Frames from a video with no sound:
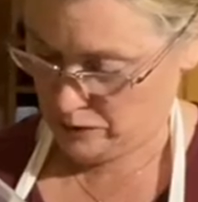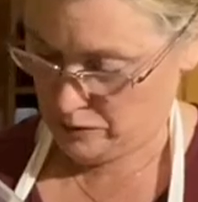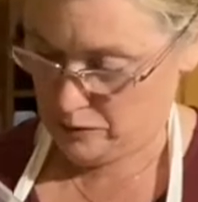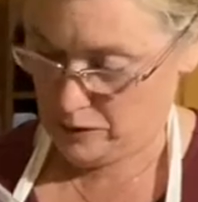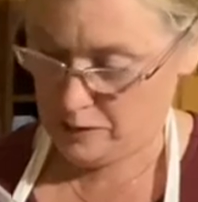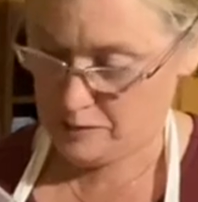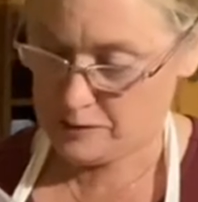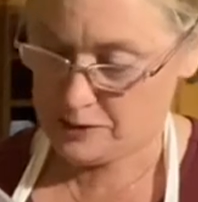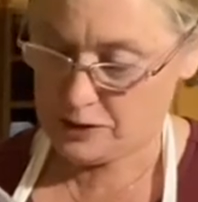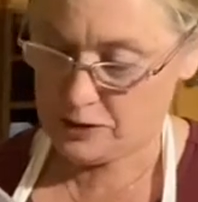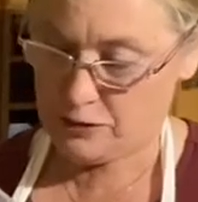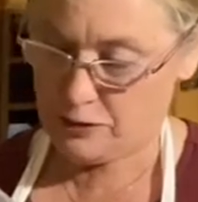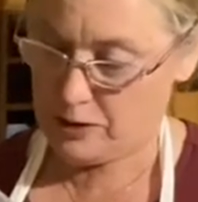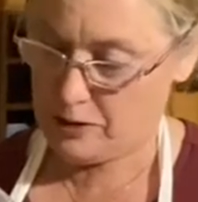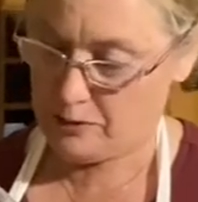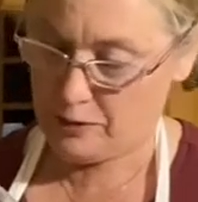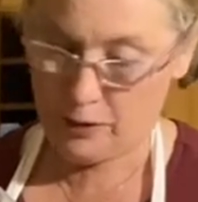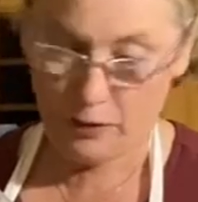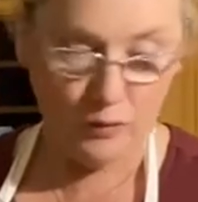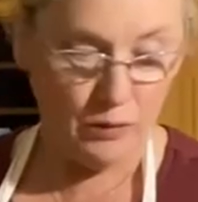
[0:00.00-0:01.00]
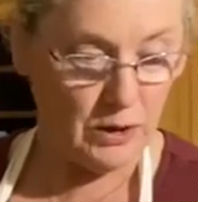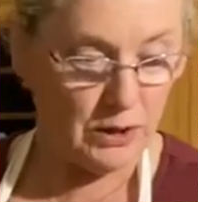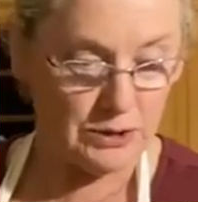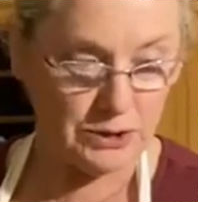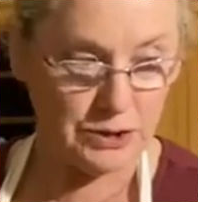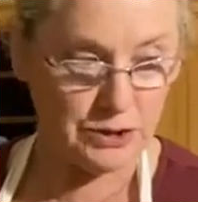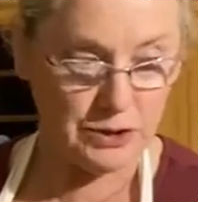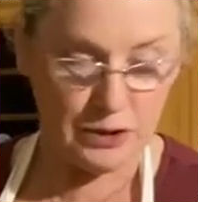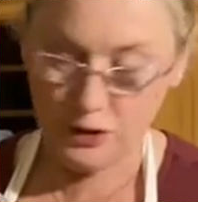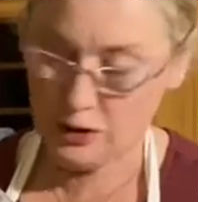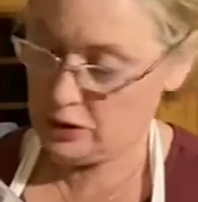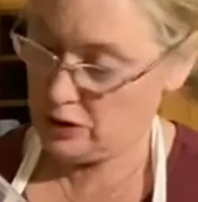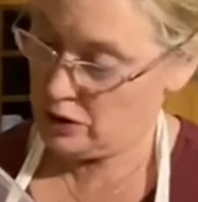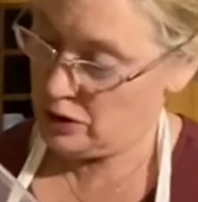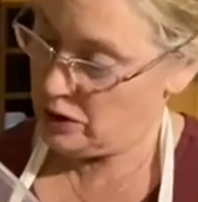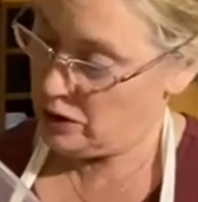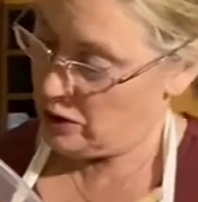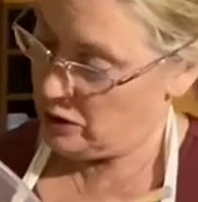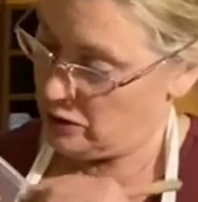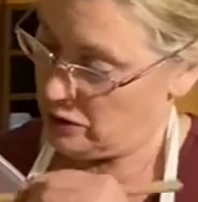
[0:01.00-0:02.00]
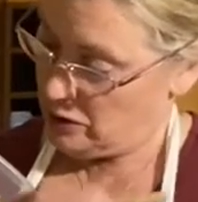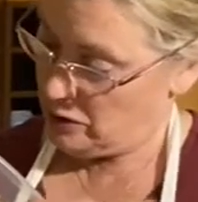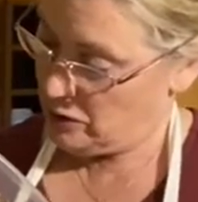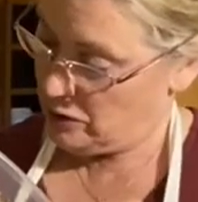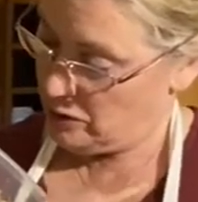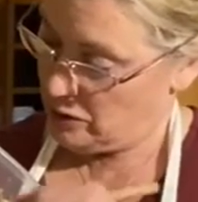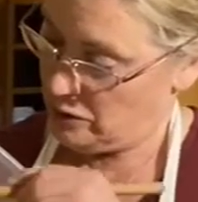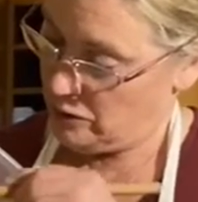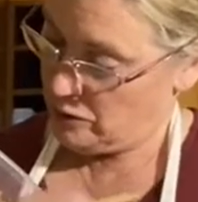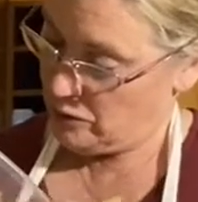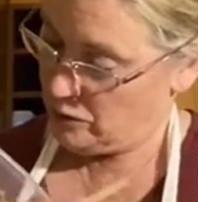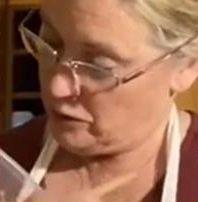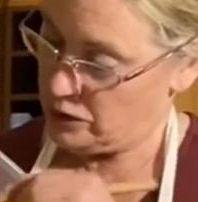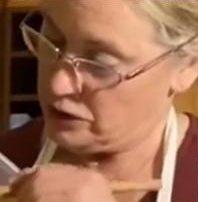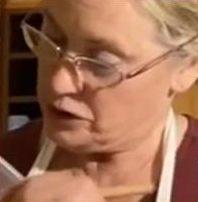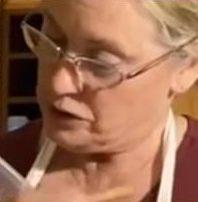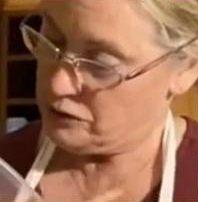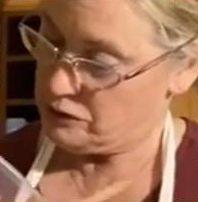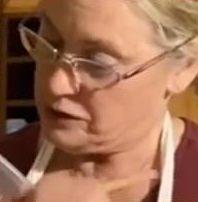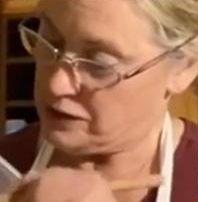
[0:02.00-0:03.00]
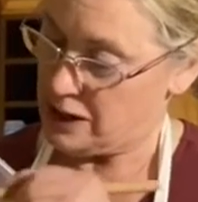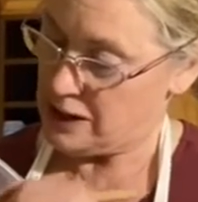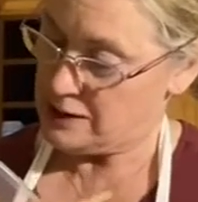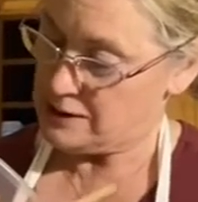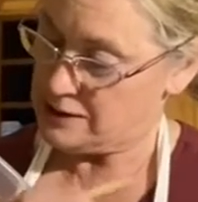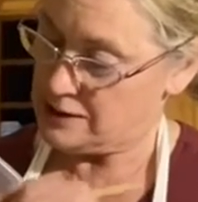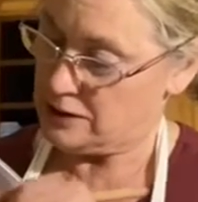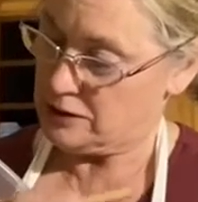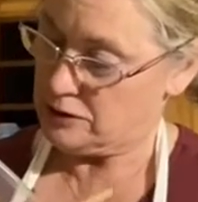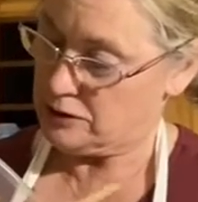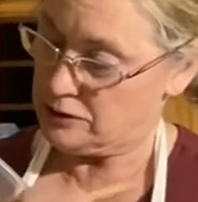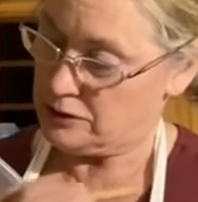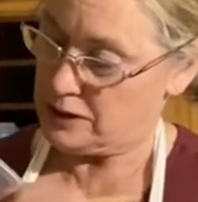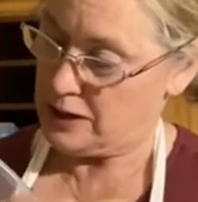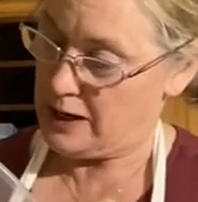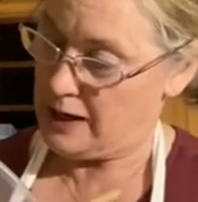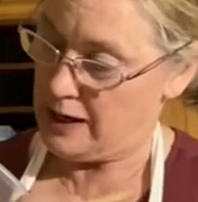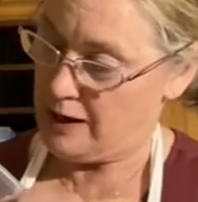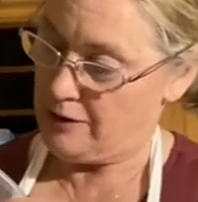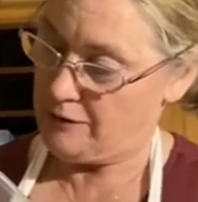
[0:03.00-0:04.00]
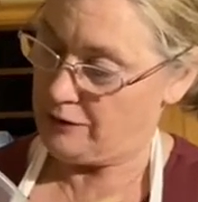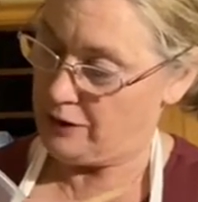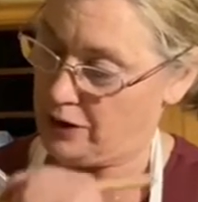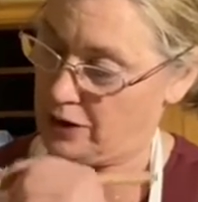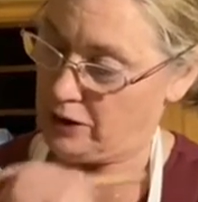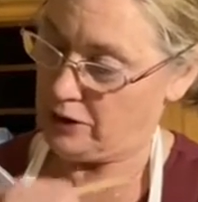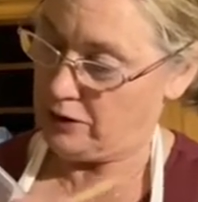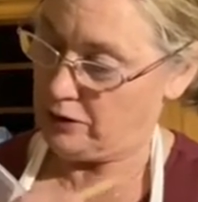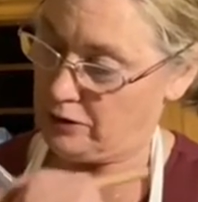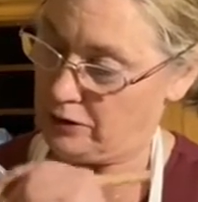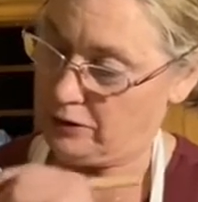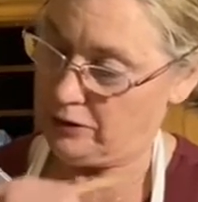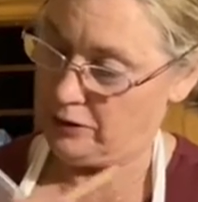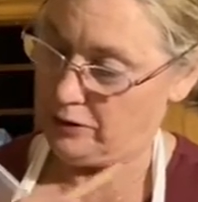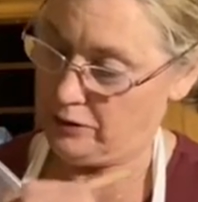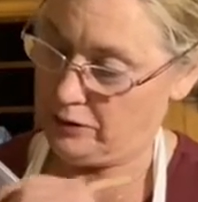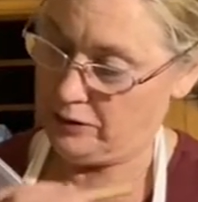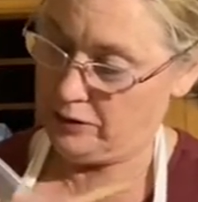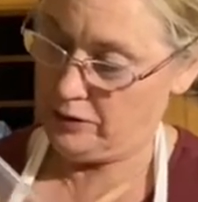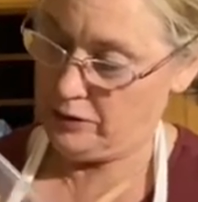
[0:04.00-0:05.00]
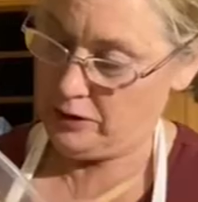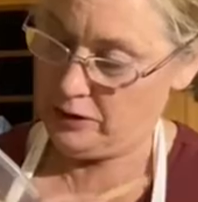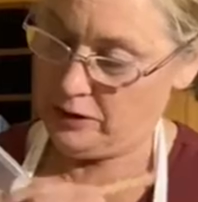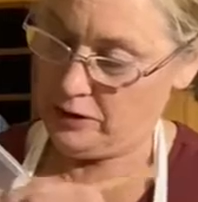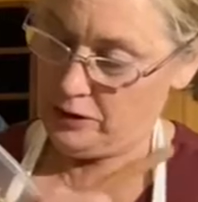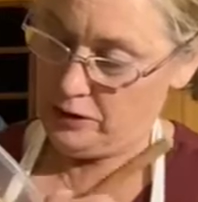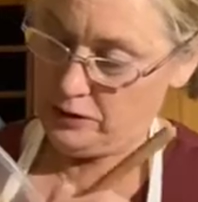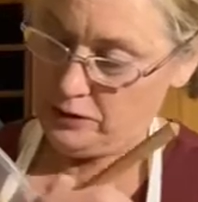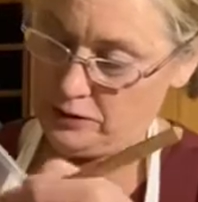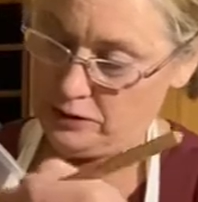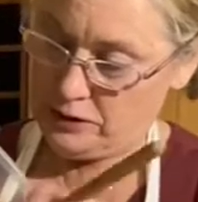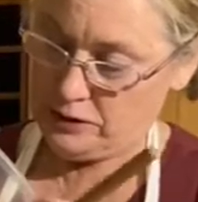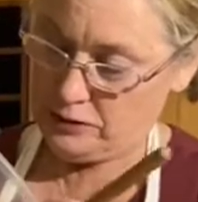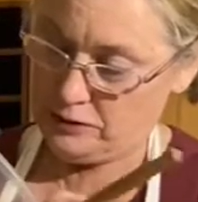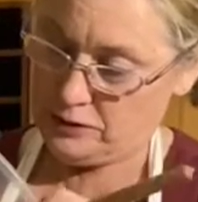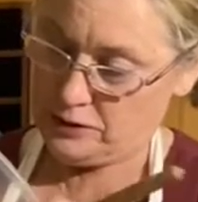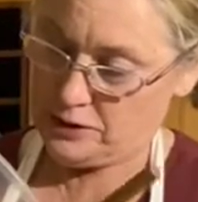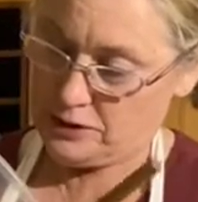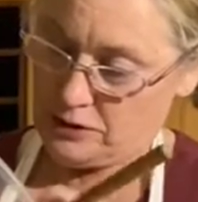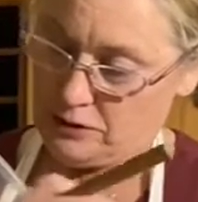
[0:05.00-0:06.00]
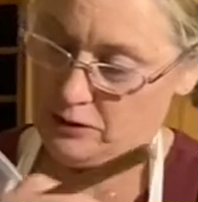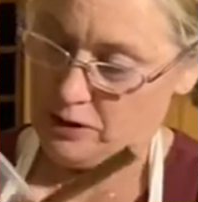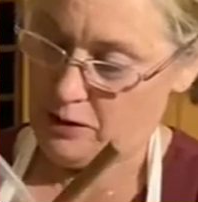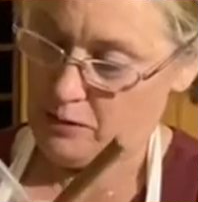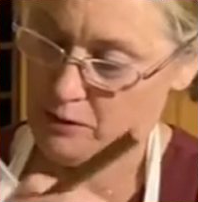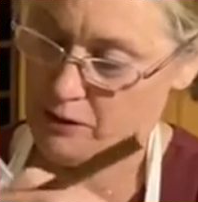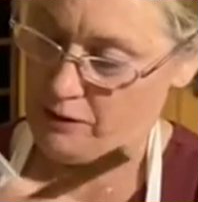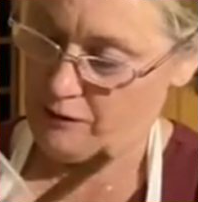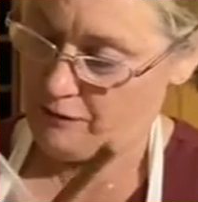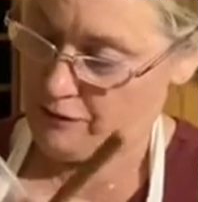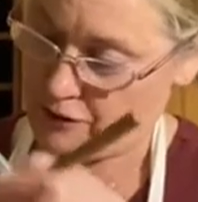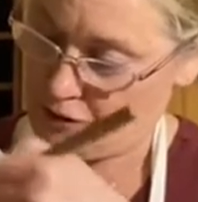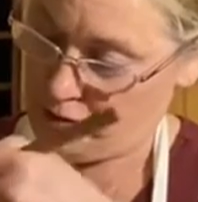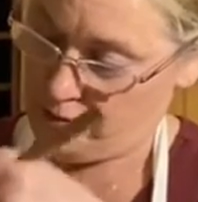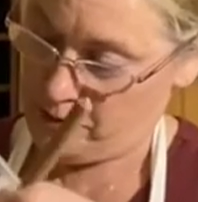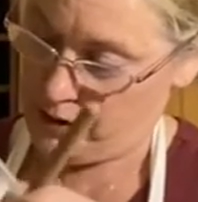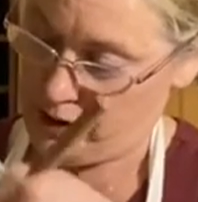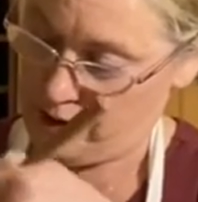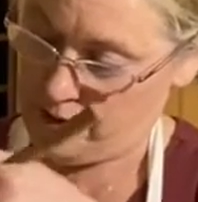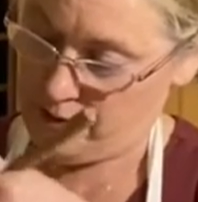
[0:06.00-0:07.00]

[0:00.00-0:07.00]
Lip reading: I'm scraping hot. What utensil could I have here to do the scraping for me?